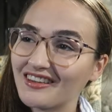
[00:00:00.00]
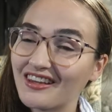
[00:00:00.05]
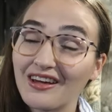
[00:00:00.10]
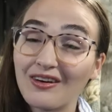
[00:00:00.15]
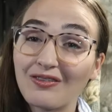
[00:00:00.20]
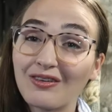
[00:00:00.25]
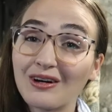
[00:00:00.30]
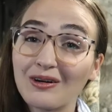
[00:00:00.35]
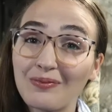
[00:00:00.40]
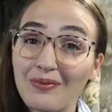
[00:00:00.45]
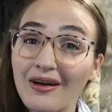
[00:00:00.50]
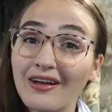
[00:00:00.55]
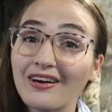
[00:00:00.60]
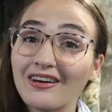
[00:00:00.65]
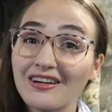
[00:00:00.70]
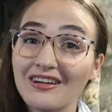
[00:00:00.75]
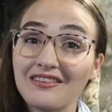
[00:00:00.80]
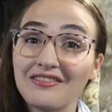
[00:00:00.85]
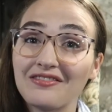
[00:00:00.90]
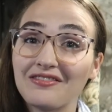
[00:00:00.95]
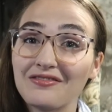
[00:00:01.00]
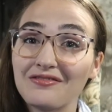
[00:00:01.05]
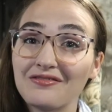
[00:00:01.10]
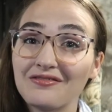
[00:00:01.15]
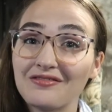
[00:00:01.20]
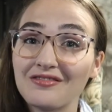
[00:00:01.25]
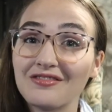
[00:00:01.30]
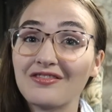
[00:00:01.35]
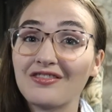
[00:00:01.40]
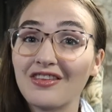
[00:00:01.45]
They work better if
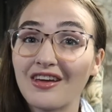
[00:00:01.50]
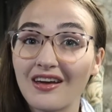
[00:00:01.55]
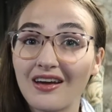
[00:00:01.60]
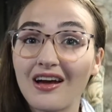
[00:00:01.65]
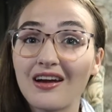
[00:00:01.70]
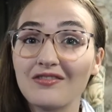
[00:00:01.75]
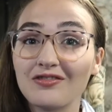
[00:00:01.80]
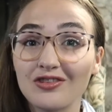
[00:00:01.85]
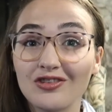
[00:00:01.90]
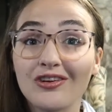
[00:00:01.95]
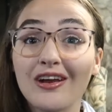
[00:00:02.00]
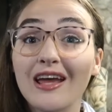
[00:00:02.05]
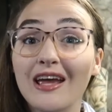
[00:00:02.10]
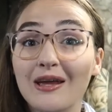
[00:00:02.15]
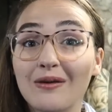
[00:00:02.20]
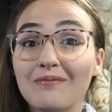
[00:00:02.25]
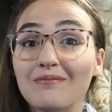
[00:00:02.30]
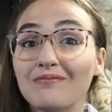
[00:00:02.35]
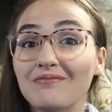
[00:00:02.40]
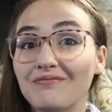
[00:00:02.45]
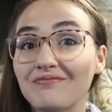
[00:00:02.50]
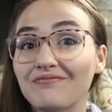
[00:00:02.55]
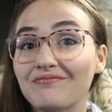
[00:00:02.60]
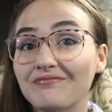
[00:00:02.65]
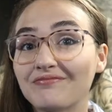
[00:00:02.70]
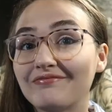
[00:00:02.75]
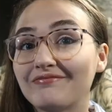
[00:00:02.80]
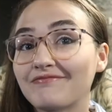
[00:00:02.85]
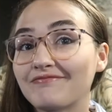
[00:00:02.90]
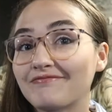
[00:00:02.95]
they have your name
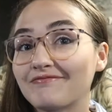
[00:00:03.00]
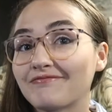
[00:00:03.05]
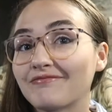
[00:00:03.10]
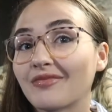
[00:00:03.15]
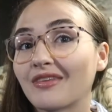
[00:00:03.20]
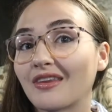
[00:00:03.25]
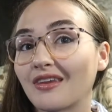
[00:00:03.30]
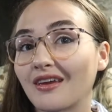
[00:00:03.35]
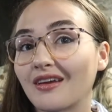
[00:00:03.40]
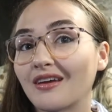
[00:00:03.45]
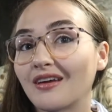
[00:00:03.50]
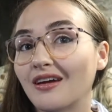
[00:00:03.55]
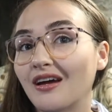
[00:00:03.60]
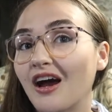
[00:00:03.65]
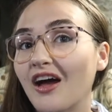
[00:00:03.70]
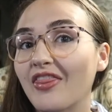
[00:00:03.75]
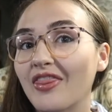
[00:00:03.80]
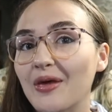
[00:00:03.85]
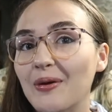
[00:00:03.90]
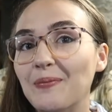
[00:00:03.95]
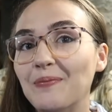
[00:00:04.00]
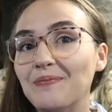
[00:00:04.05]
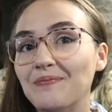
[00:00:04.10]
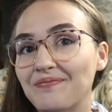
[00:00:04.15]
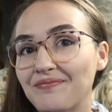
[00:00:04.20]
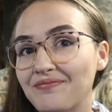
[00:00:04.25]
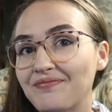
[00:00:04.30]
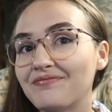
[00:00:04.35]
on them.